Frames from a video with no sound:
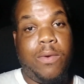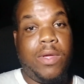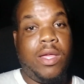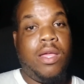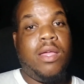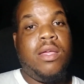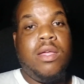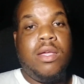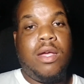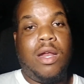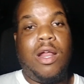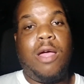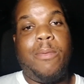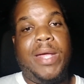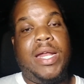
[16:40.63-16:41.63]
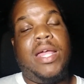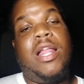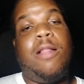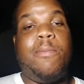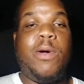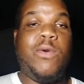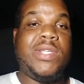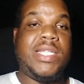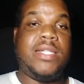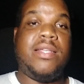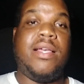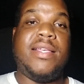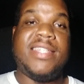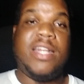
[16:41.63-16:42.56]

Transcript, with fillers: you know what I mean, and help how we see things,